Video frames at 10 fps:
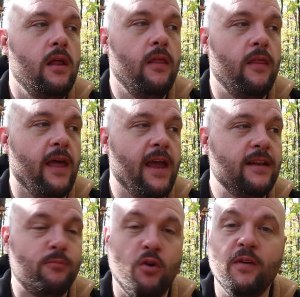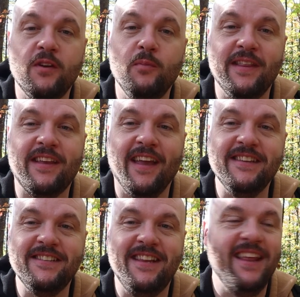That is proving to be the
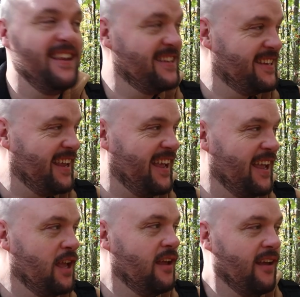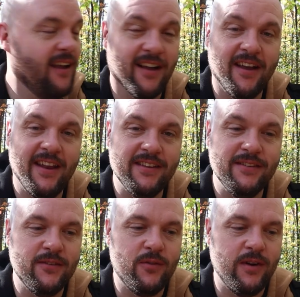case today. I got out to
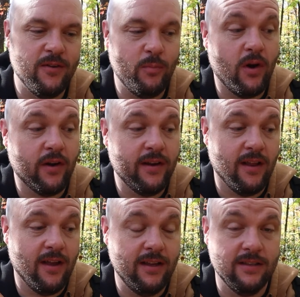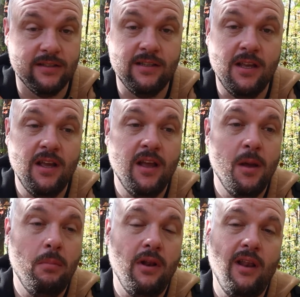the trail. The parking lot is
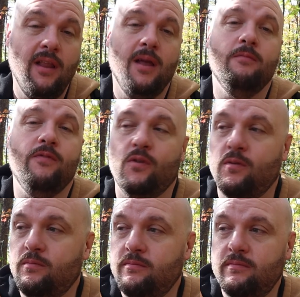plumb full.